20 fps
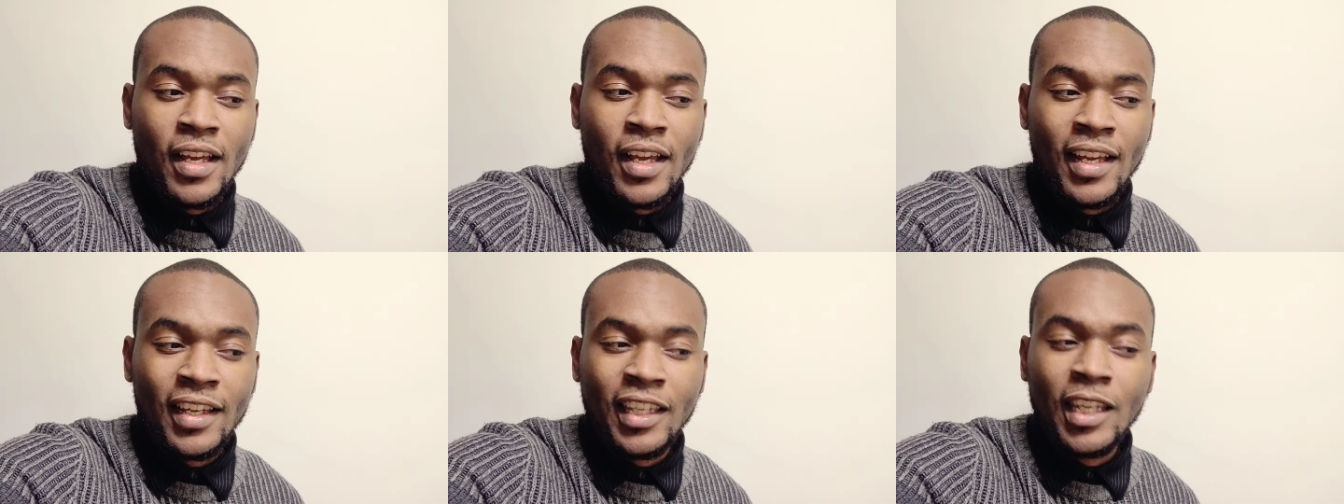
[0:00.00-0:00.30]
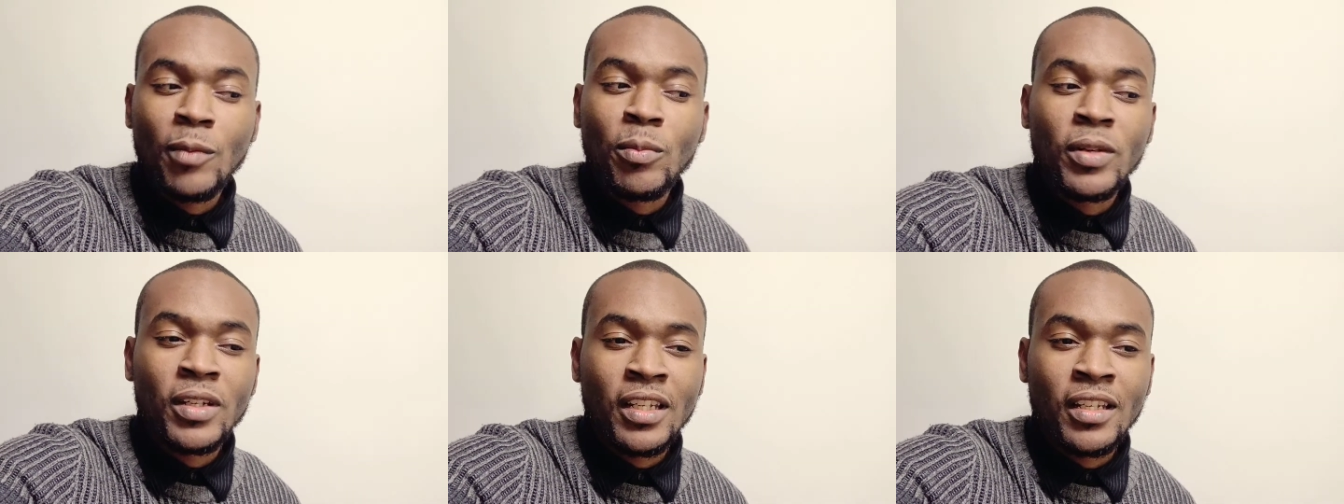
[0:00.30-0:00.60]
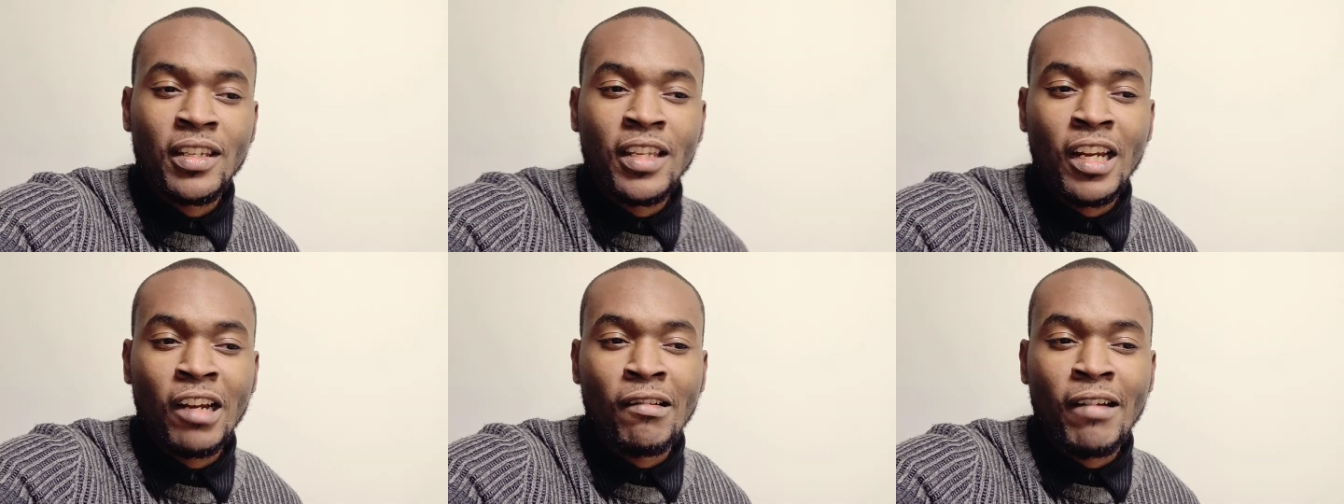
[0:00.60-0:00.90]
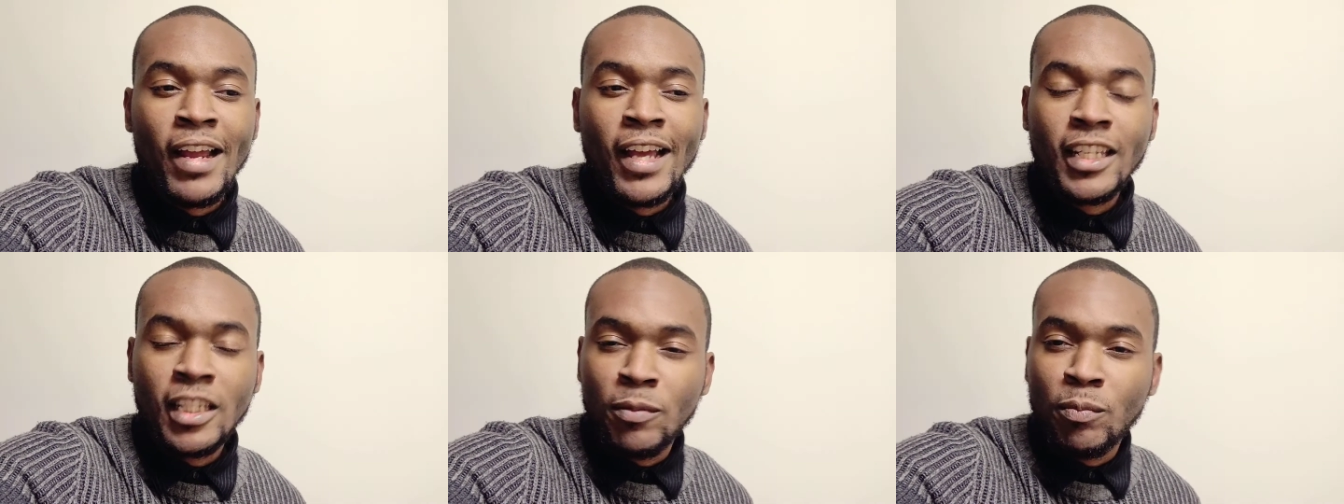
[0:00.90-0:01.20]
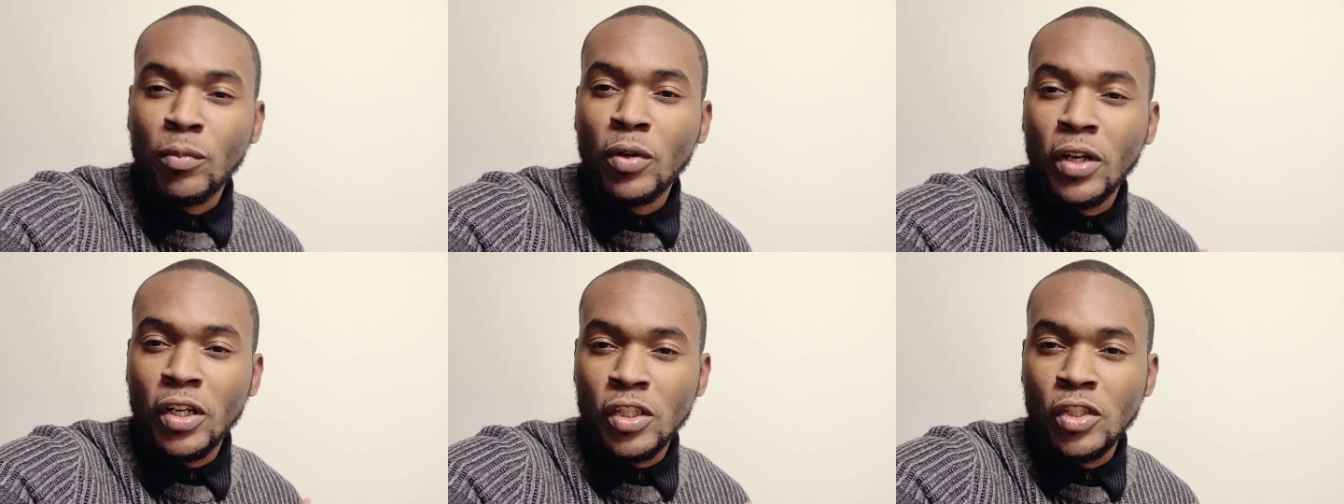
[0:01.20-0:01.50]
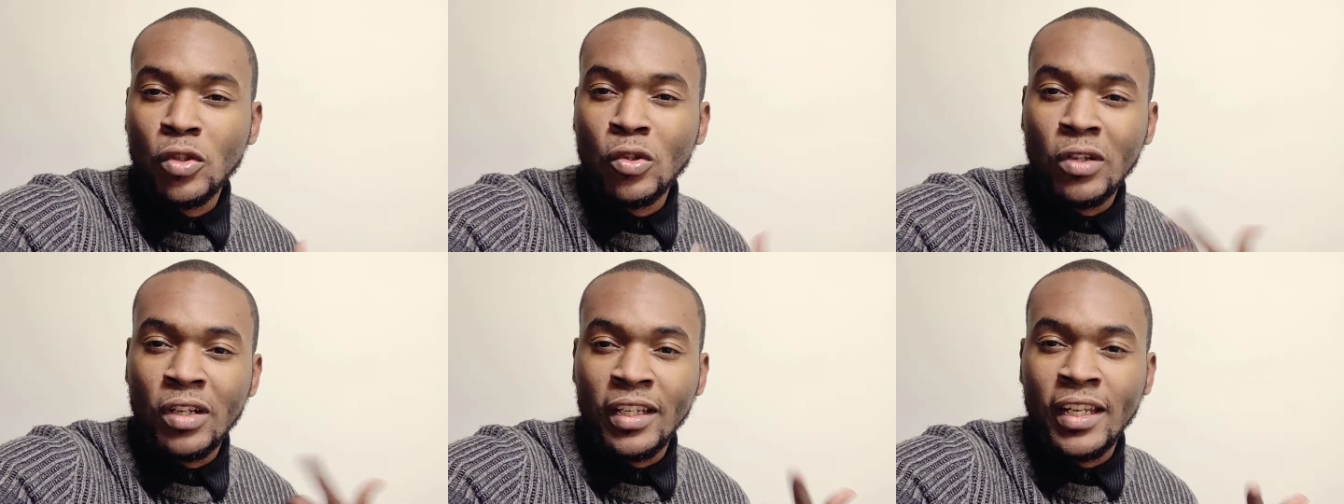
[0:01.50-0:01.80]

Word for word: And keeping a direct spiritual